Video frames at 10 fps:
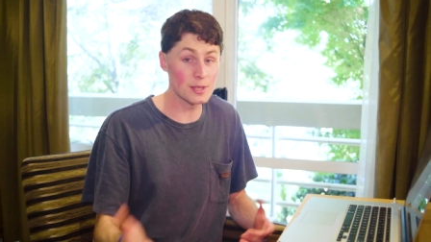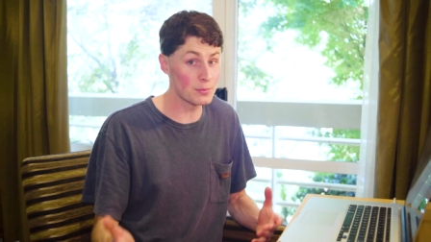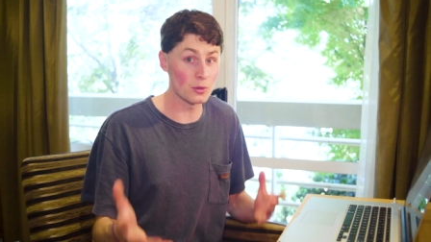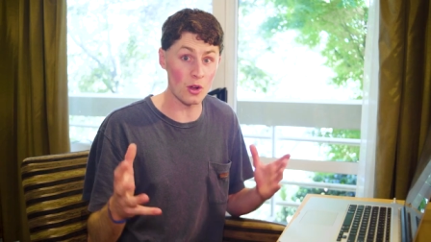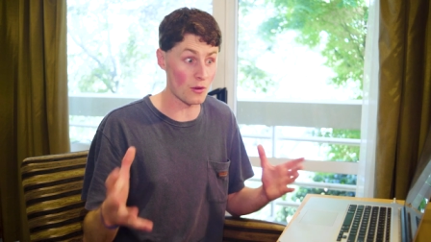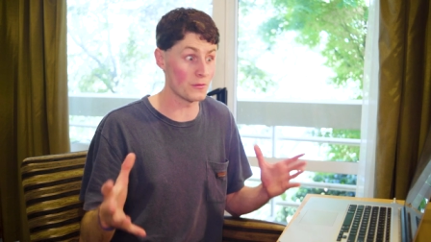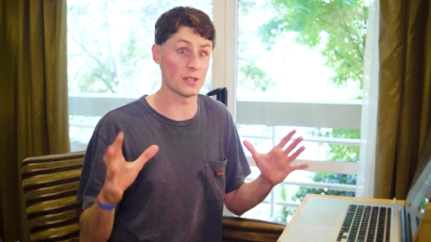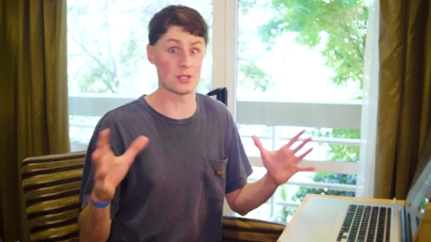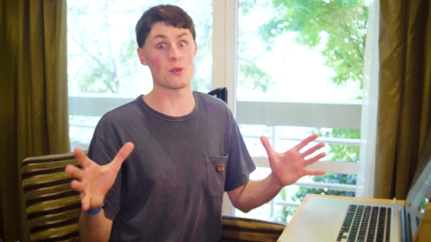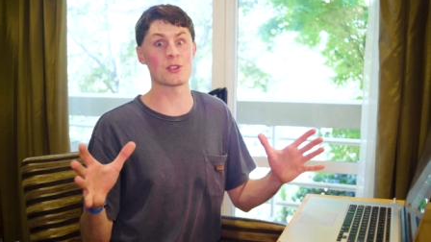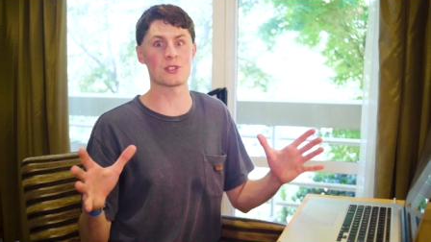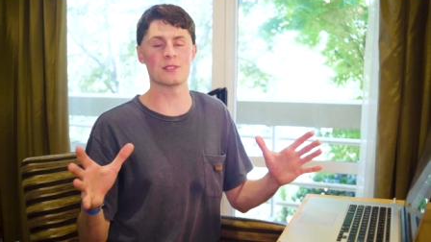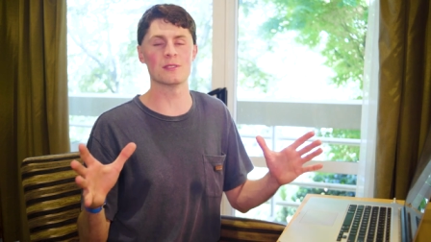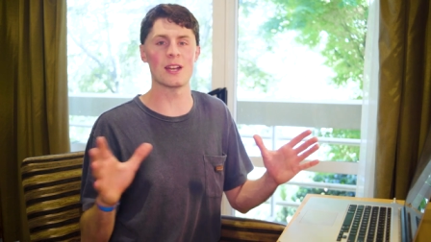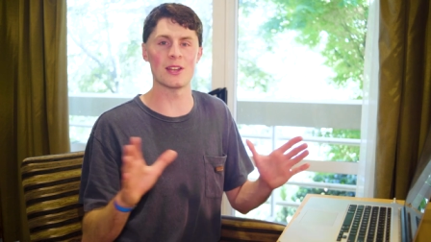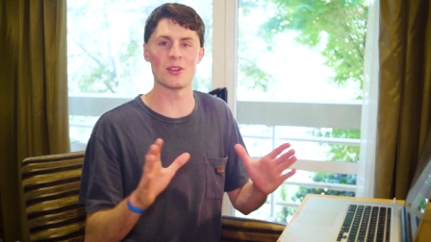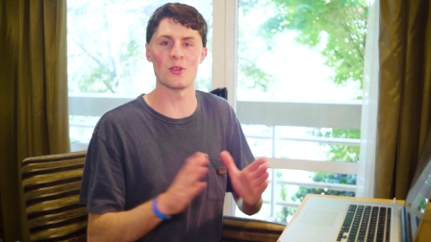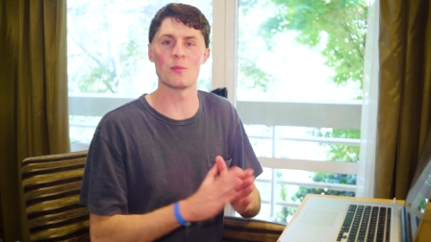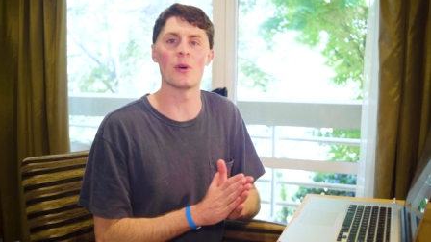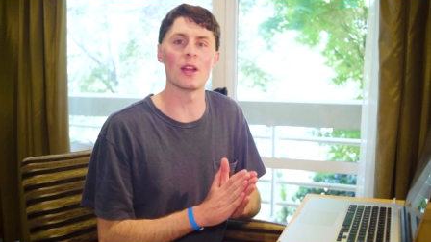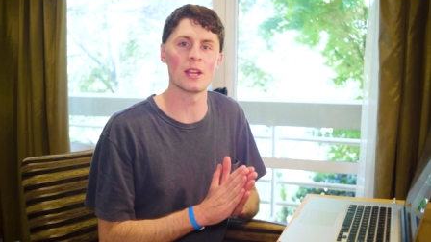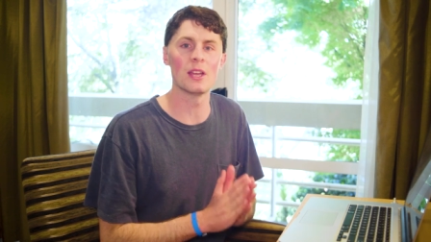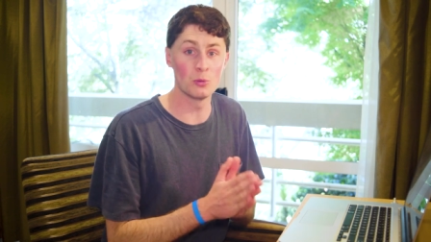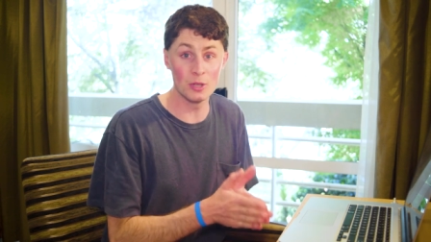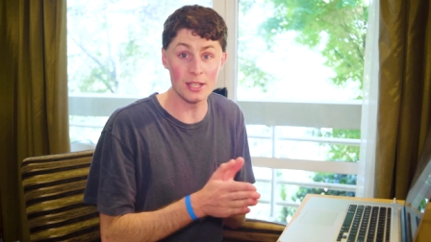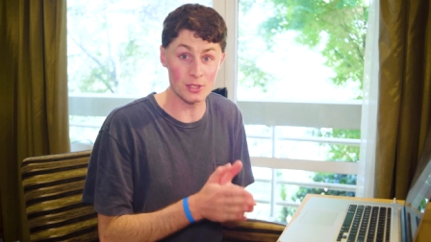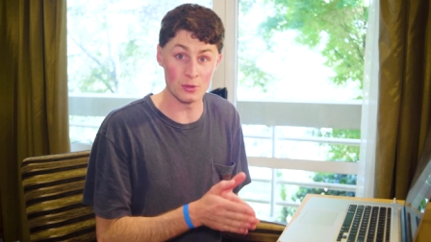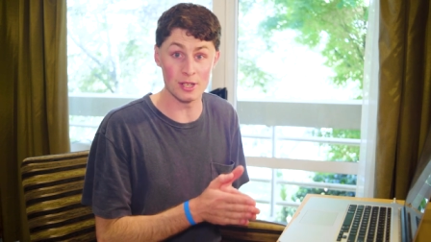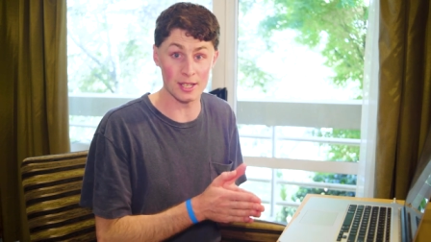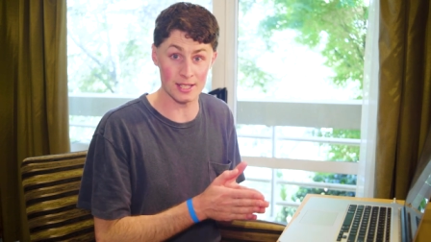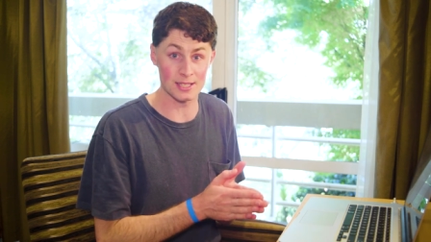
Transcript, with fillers: Simple, obvious question, I know, but you really do need to